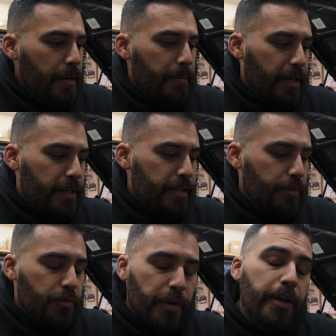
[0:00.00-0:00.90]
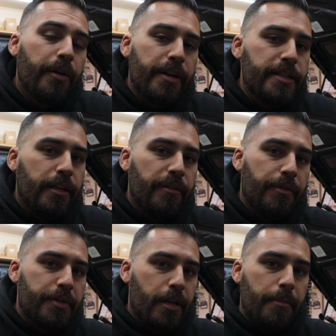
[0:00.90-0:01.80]
because it was really hard to tell if it
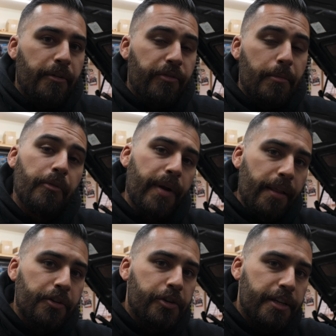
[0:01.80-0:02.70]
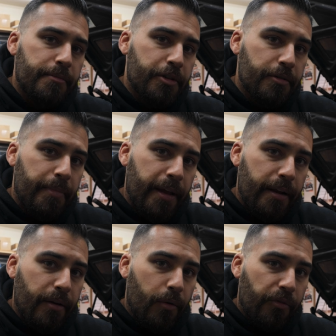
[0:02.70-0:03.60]
was coming from around the transmission
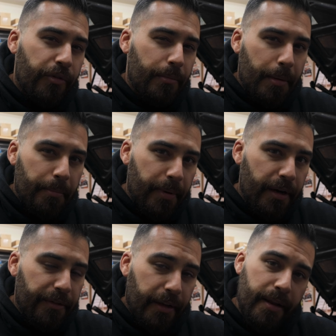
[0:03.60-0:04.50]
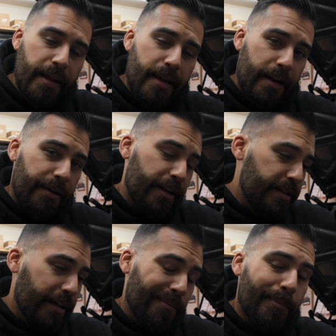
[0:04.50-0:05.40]
pan or from above it. Now I did
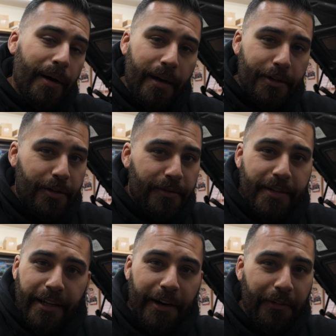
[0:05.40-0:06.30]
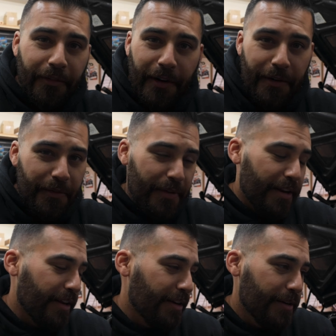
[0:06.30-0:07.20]
take a bunch of cell phone
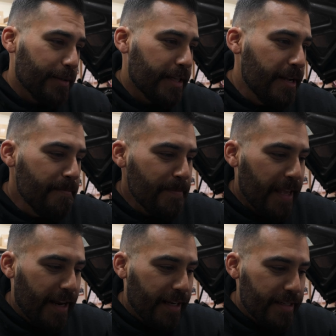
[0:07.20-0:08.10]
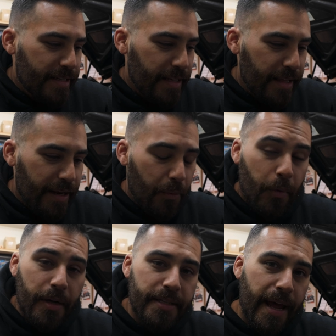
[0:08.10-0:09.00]
videos and I could see that it
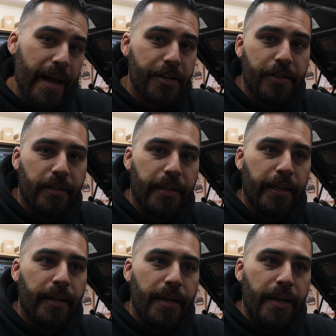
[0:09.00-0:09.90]
was actually,